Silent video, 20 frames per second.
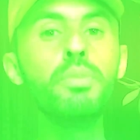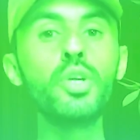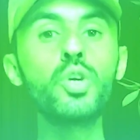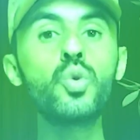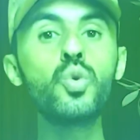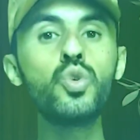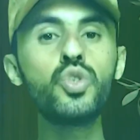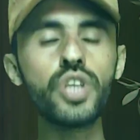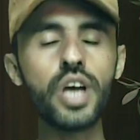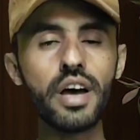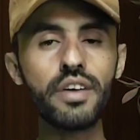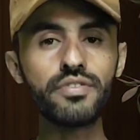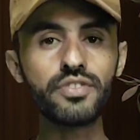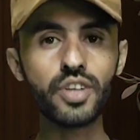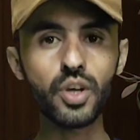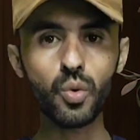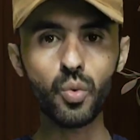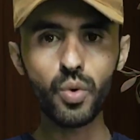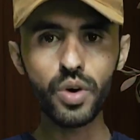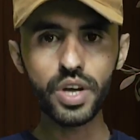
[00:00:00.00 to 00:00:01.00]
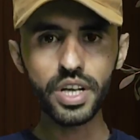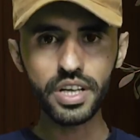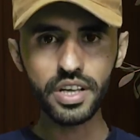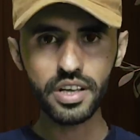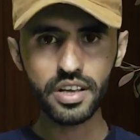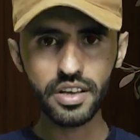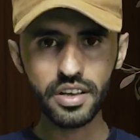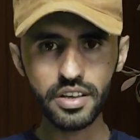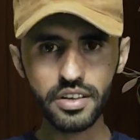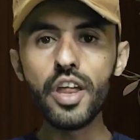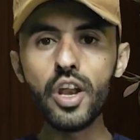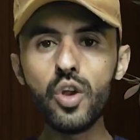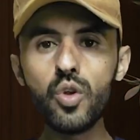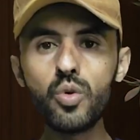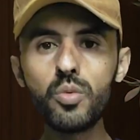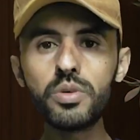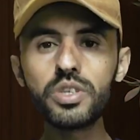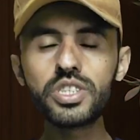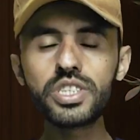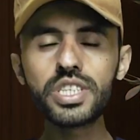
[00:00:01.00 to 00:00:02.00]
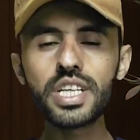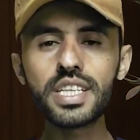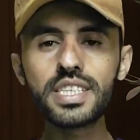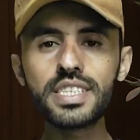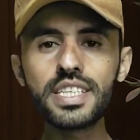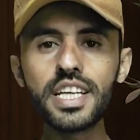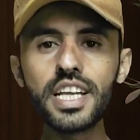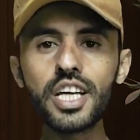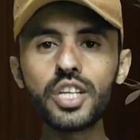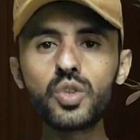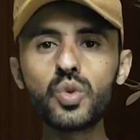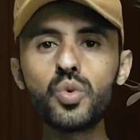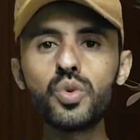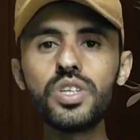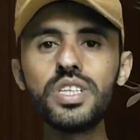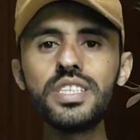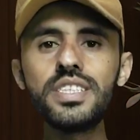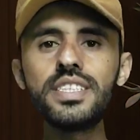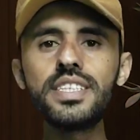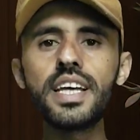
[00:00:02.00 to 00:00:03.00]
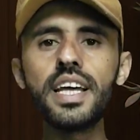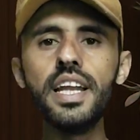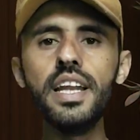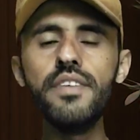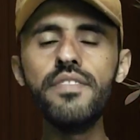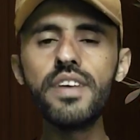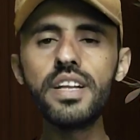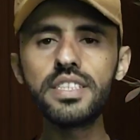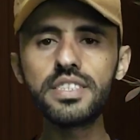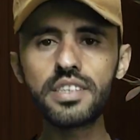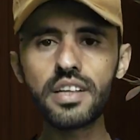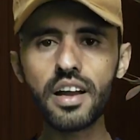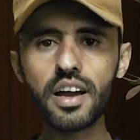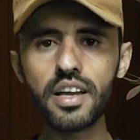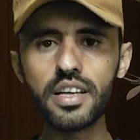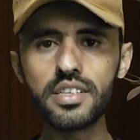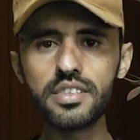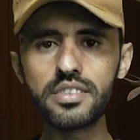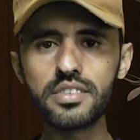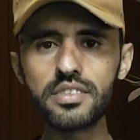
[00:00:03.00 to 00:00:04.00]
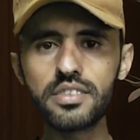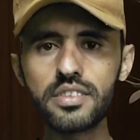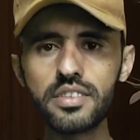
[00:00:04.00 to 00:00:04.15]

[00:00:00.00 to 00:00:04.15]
Because after winning, the lobster serotonin levels rise,